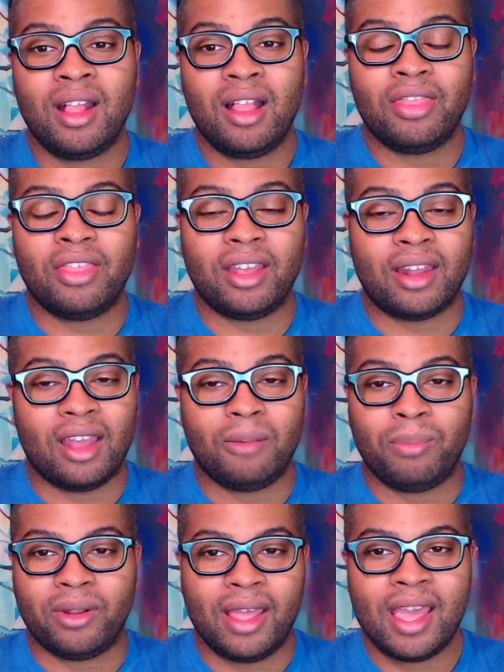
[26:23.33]
Then I'd
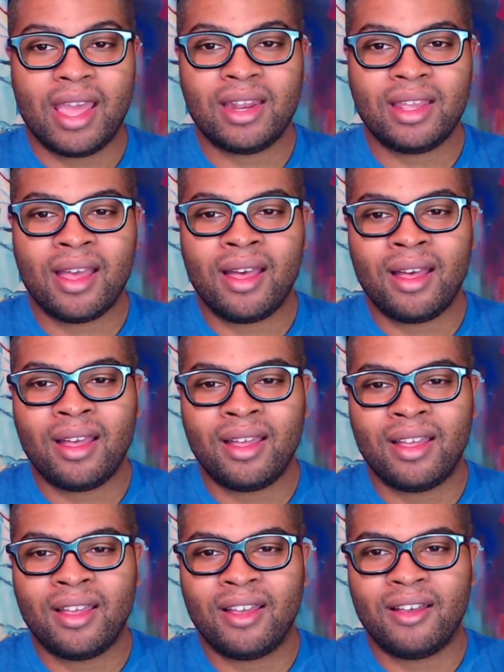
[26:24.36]
put Adia,
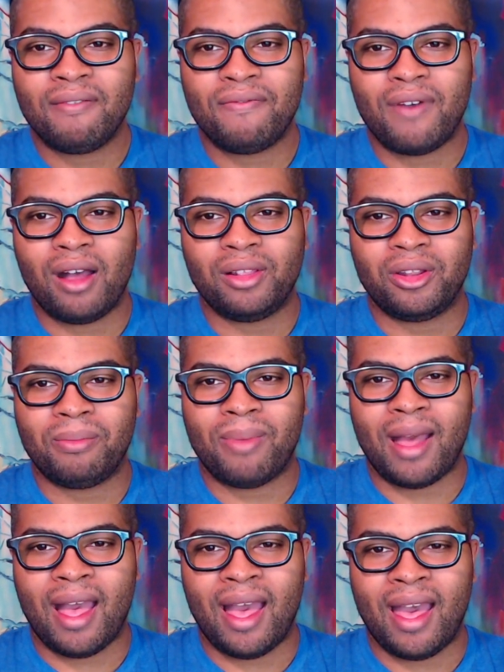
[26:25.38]
followed
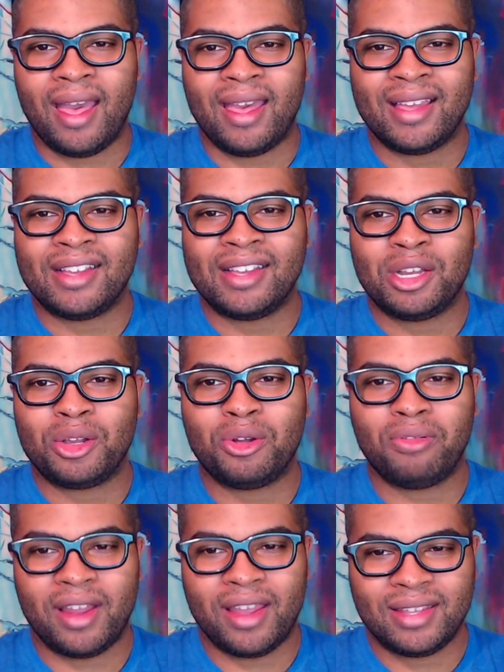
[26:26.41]
by
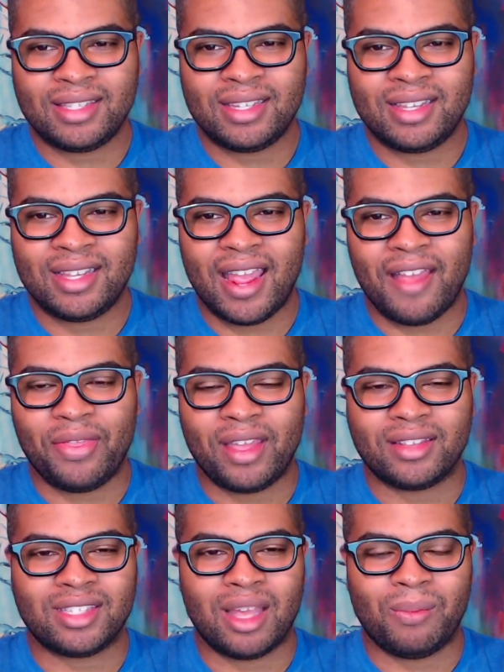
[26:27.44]
Crazy, and
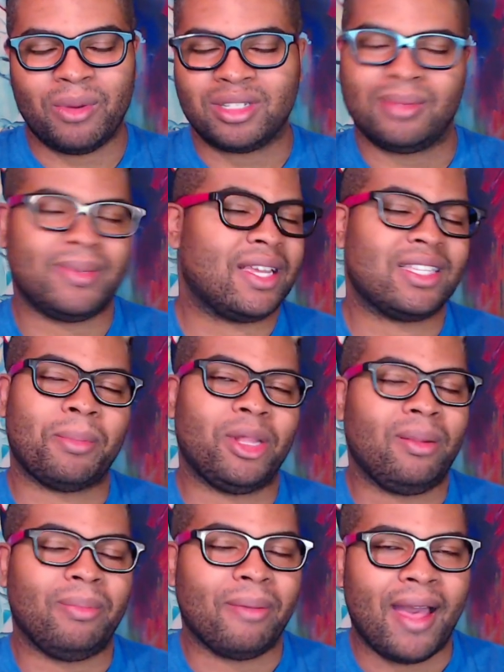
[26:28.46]
then Someone, just because I'm a
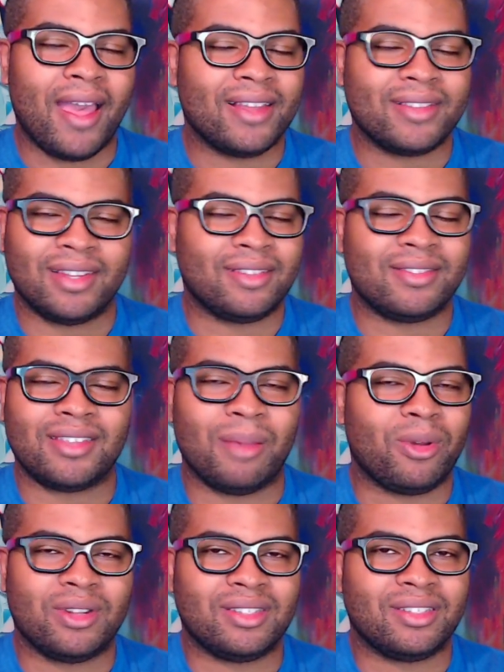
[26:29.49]
little bit biased, and
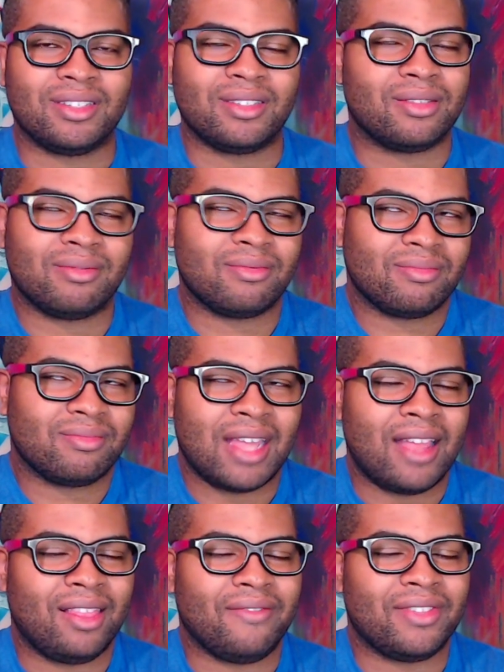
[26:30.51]
Someone is just,
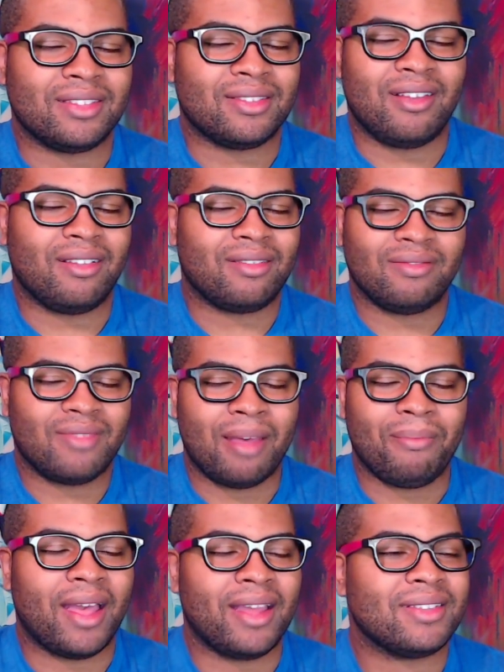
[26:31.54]
I love this song,
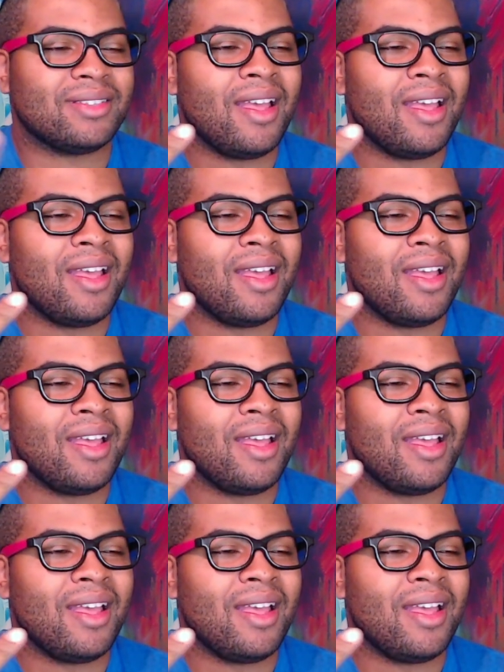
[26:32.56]
I'm biased.